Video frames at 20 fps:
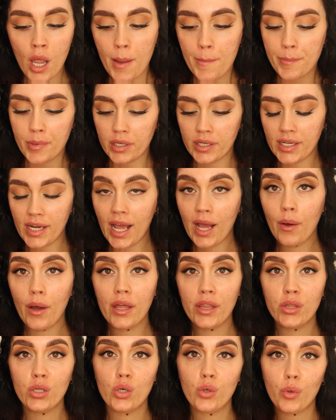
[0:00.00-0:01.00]
But now
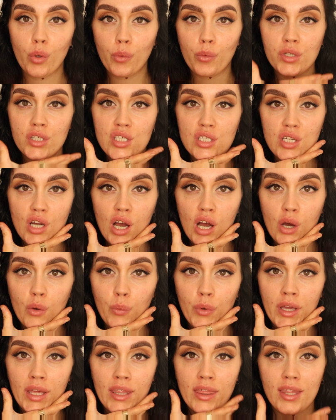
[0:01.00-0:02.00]
I thought we would start
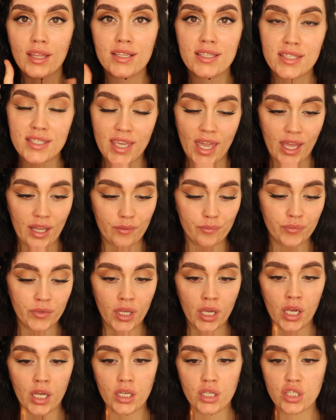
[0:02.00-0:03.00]
with skin.
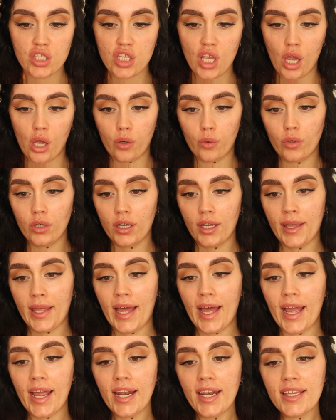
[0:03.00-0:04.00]
So
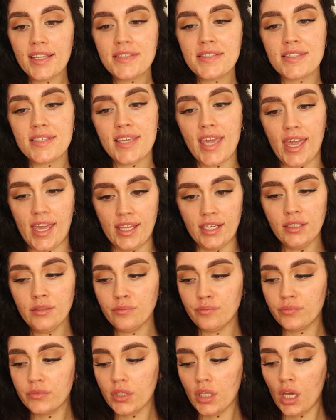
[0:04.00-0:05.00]
Kylie's skin
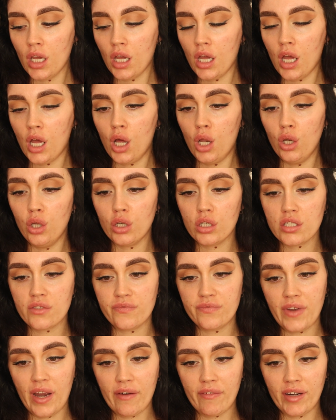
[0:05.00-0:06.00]
looks
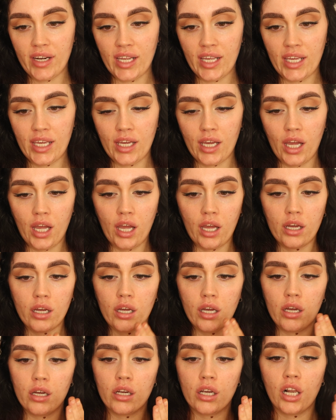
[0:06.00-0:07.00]
very
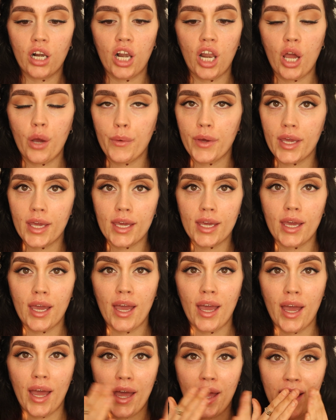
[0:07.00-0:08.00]
glowy,
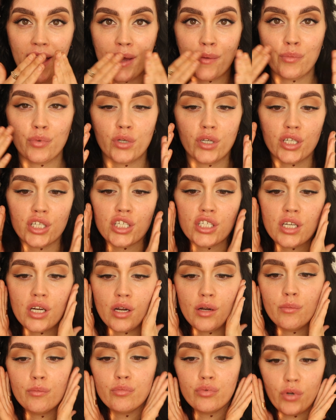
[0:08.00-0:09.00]
airbrush,
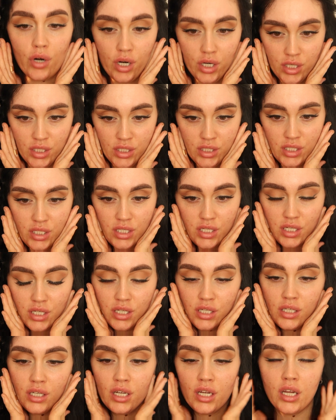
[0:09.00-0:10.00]
bronzed,
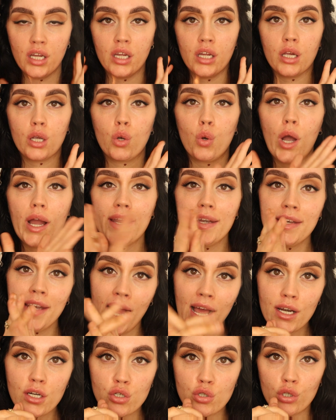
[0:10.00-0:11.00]
quite
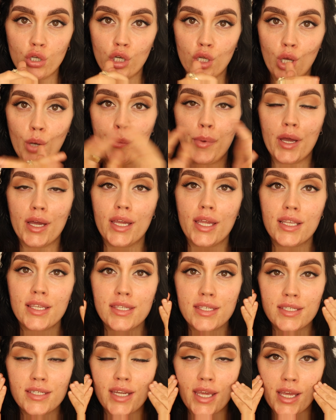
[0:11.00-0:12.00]
natural, but
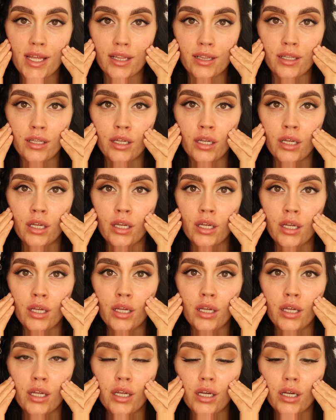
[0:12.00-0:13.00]
still
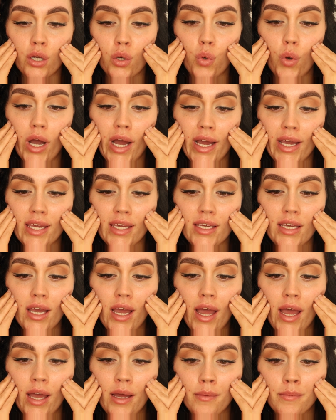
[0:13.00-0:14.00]
quite
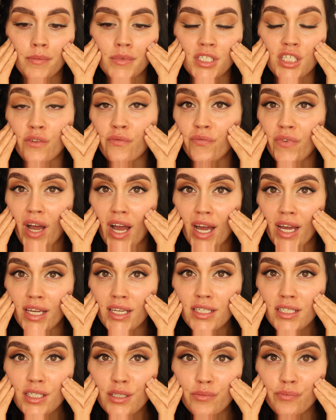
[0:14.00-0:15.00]

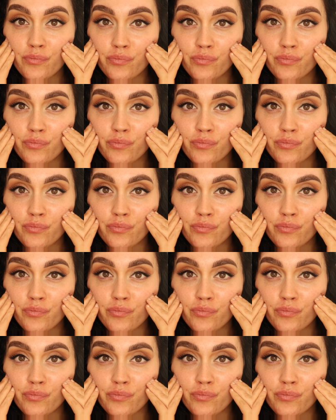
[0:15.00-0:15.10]
defined.